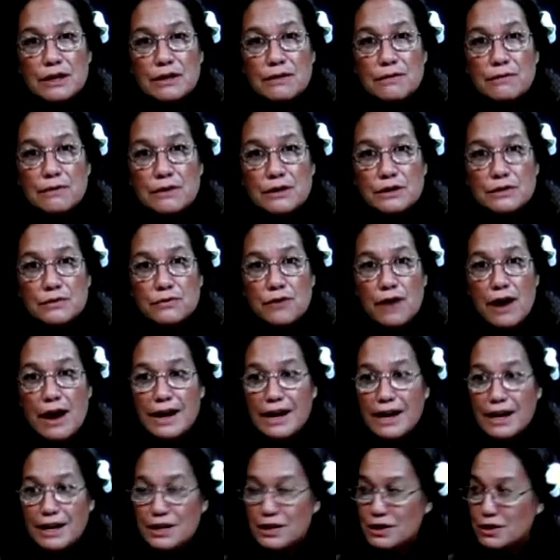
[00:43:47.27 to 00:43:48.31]
on the first
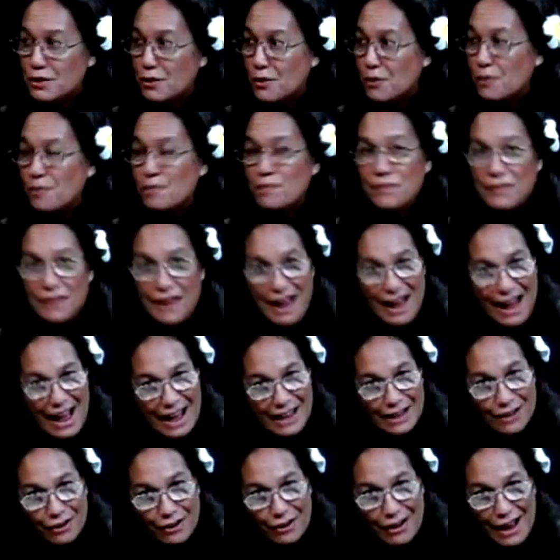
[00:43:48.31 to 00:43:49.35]
Friday show.
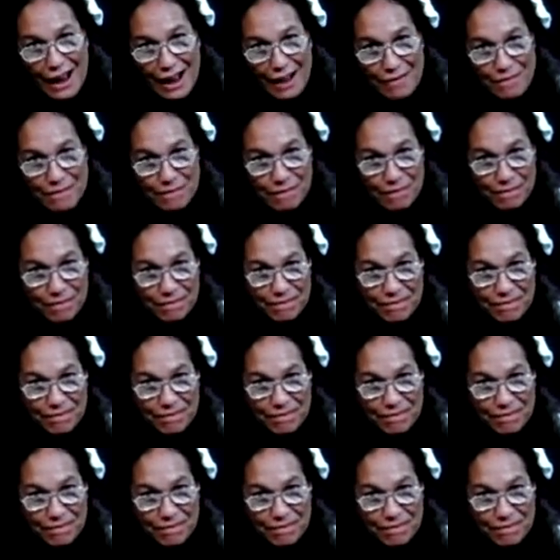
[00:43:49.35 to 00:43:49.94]
Aloha.